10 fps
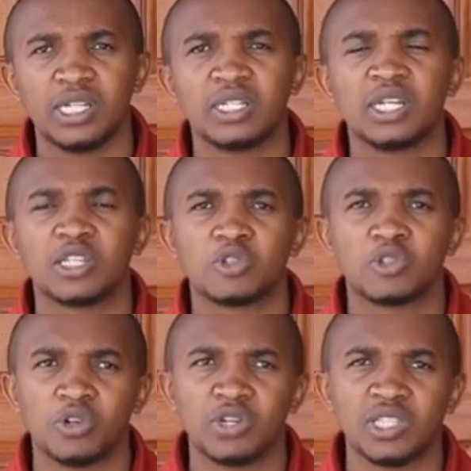It
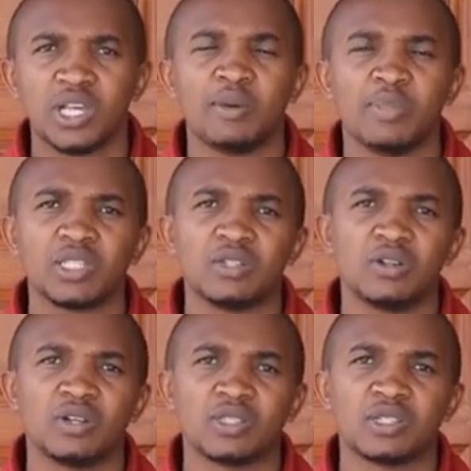destroys a
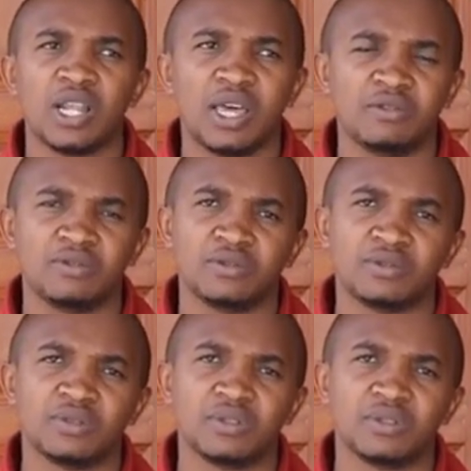person's life